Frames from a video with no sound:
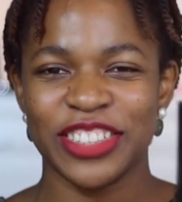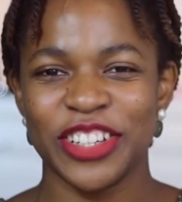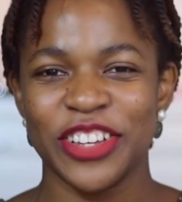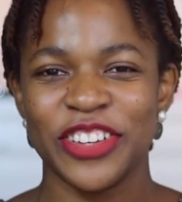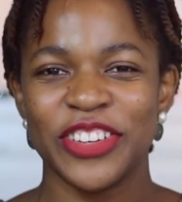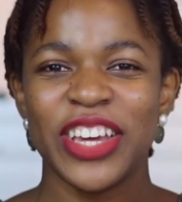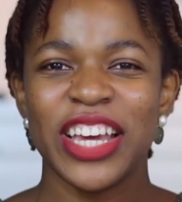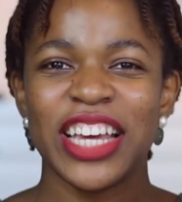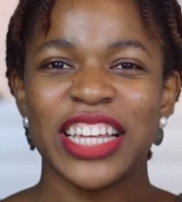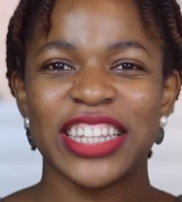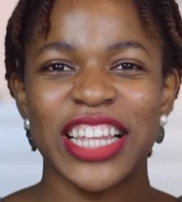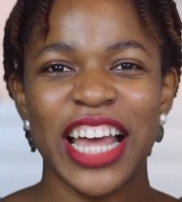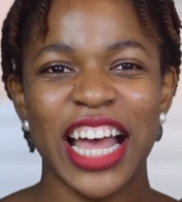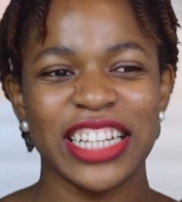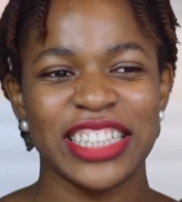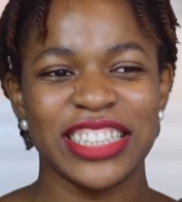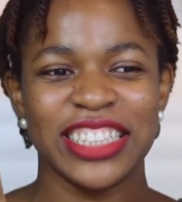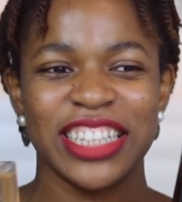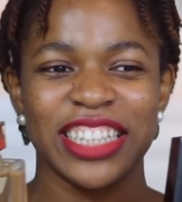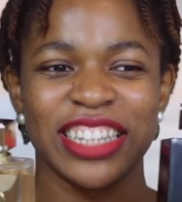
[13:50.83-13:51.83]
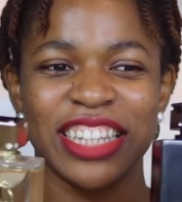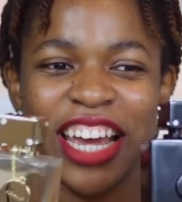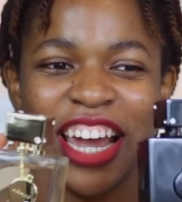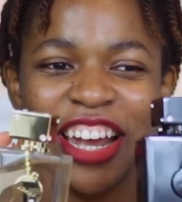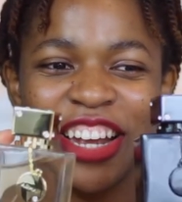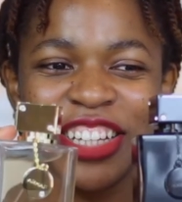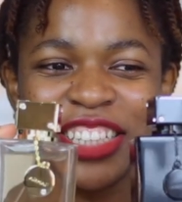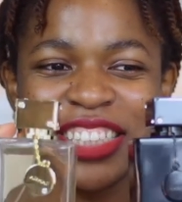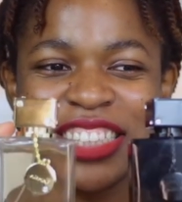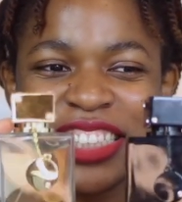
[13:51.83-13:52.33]
So that's it. They
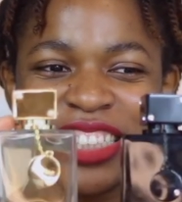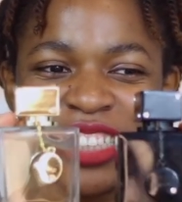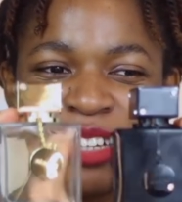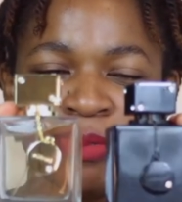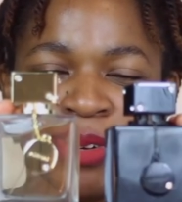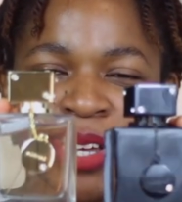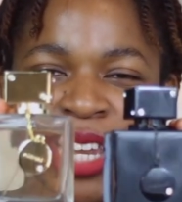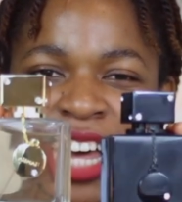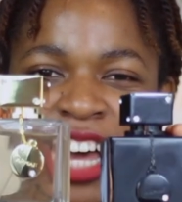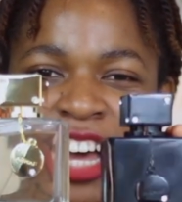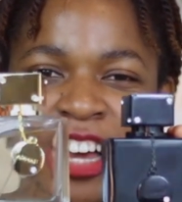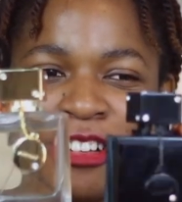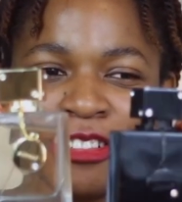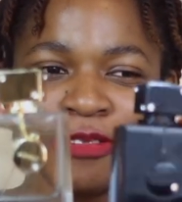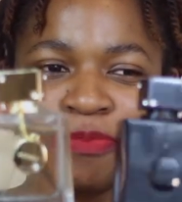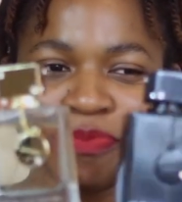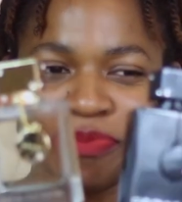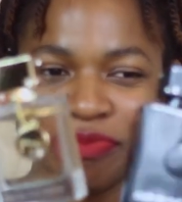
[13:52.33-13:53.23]
are in similar,